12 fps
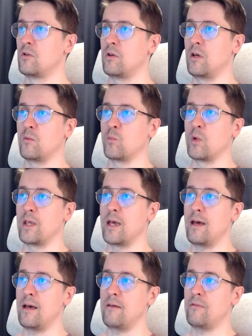And we
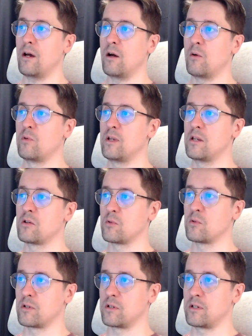have our
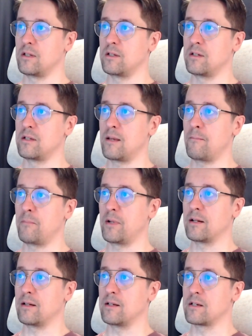resources in the
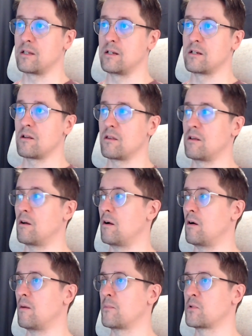template list. These are the
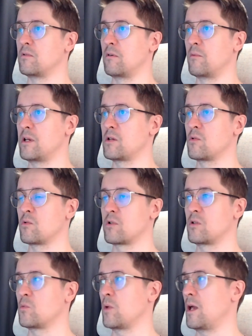optional
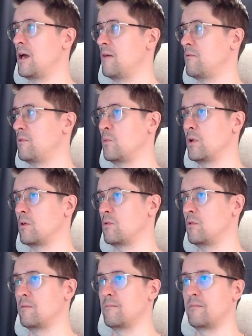resources we have, and we
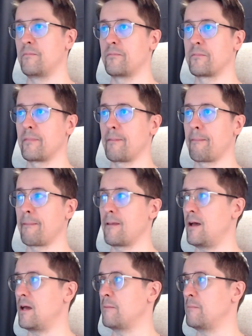could
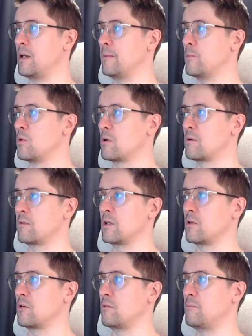add many more.
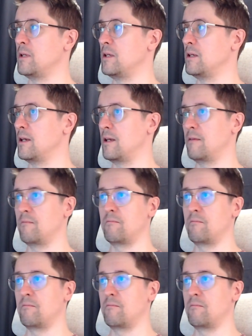It could be